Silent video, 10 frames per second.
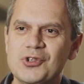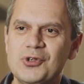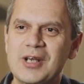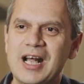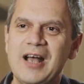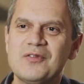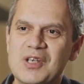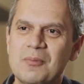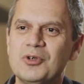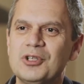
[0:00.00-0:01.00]
So you can have
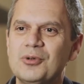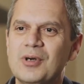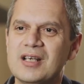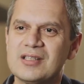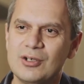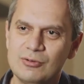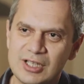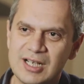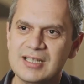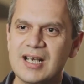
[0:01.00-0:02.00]
somebody who has
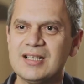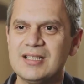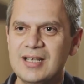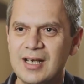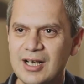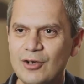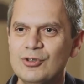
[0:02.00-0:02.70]
gluten ataxia,